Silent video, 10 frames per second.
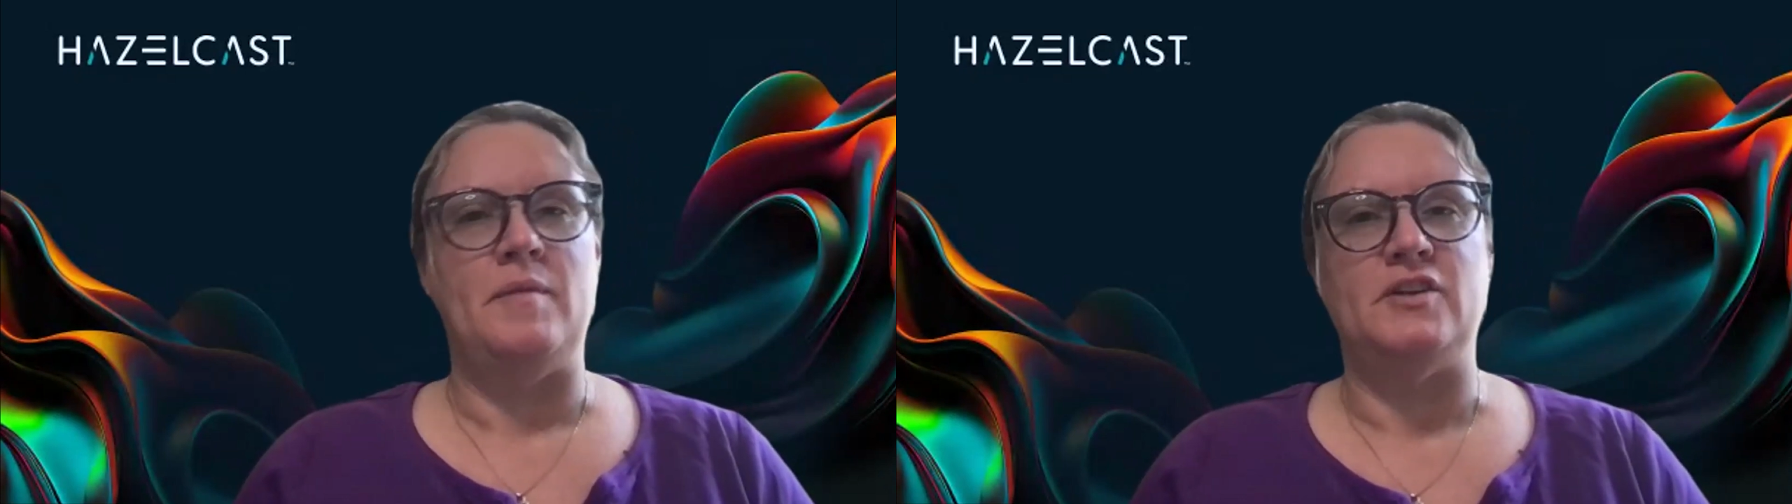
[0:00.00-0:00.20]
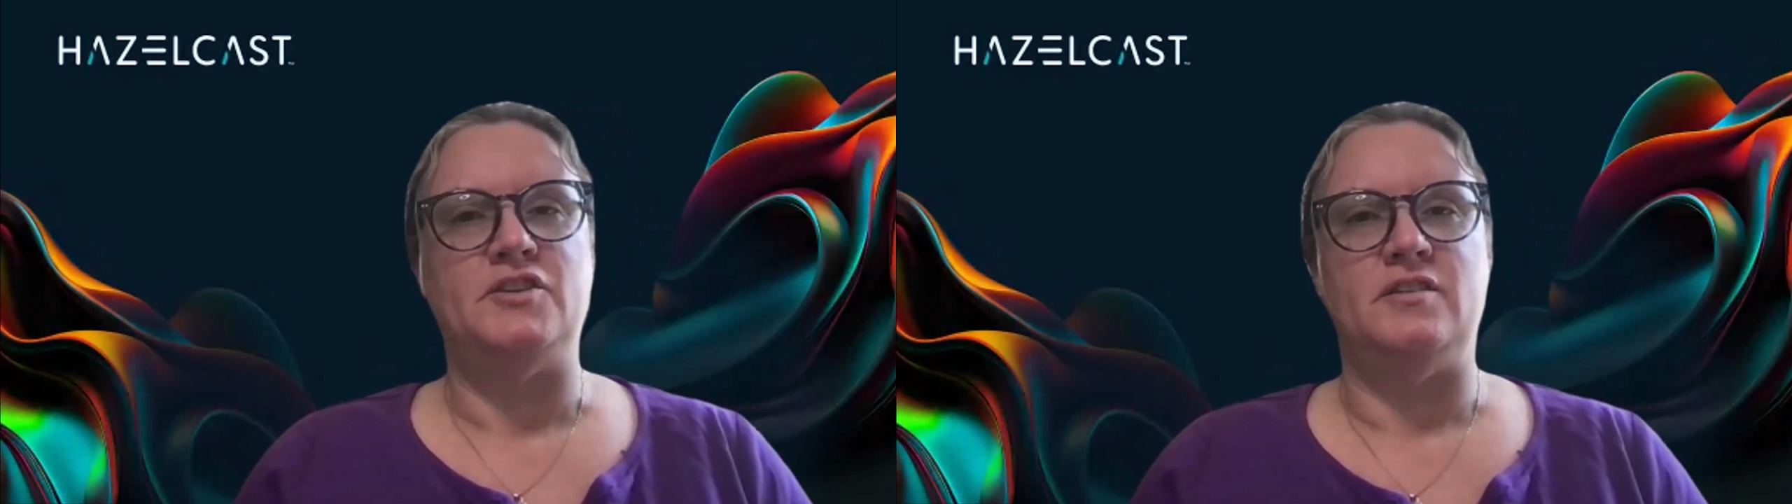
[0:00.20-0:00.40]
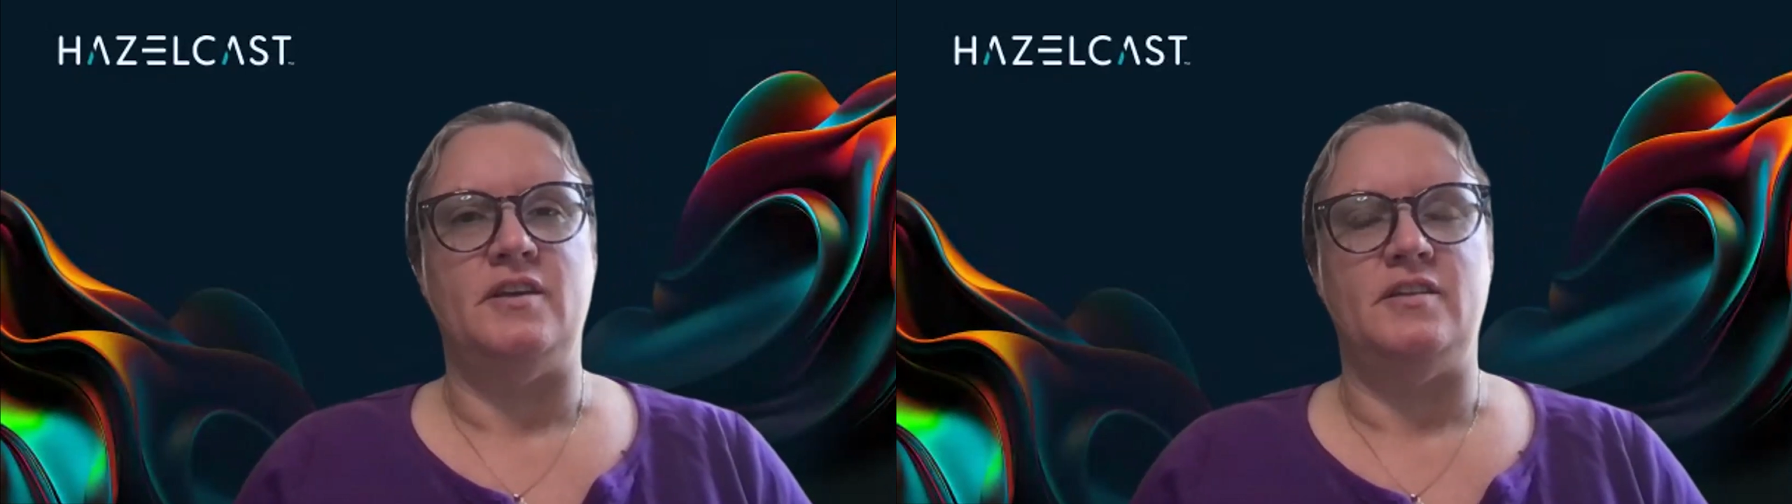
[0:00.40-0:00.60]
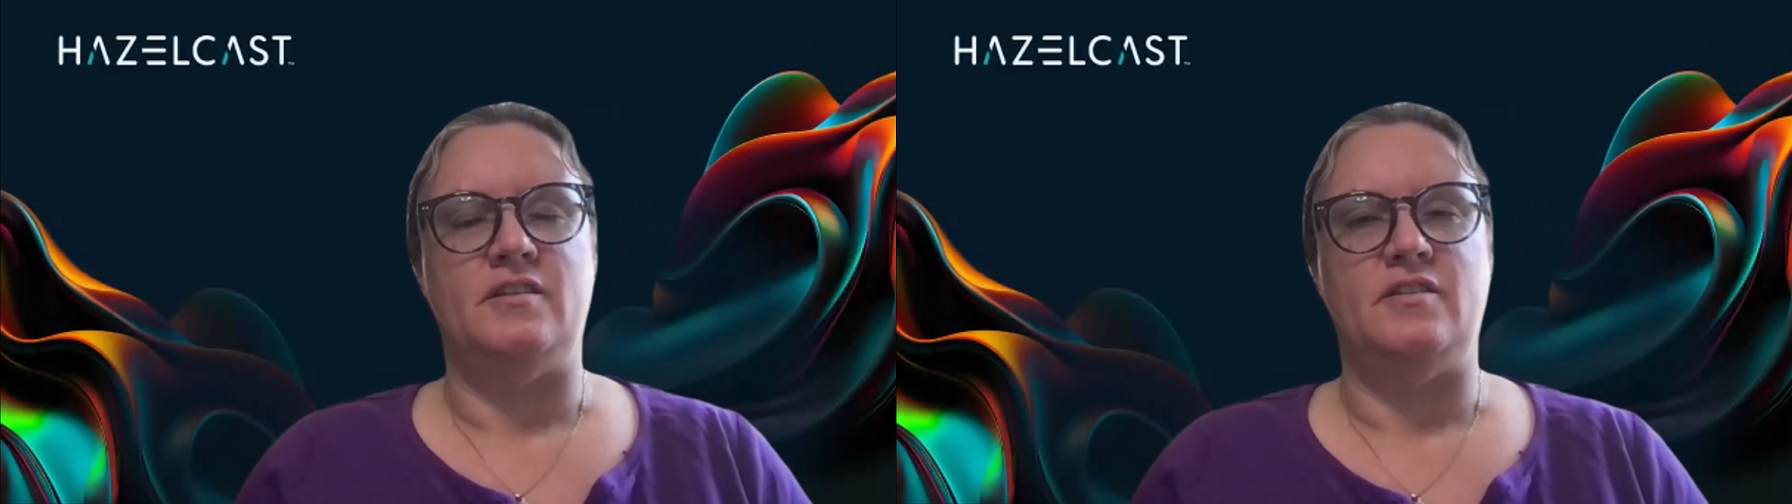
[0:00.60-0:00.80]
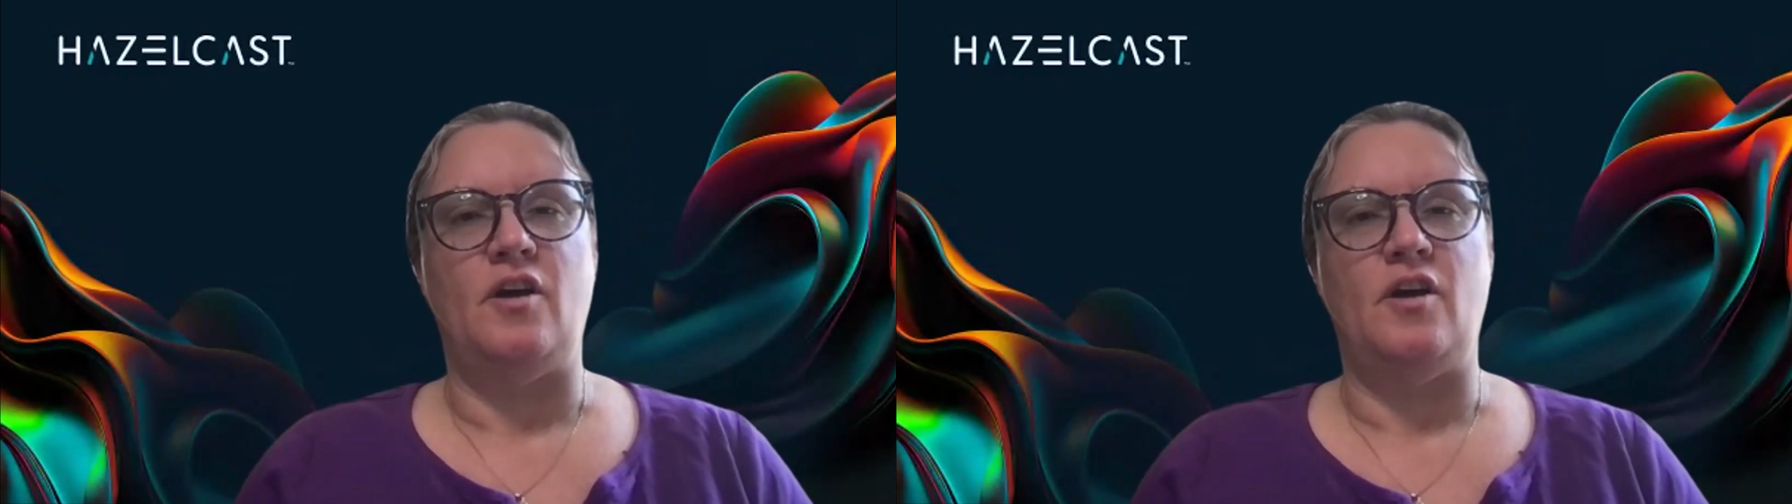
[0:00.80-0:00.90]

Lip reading: mentioned that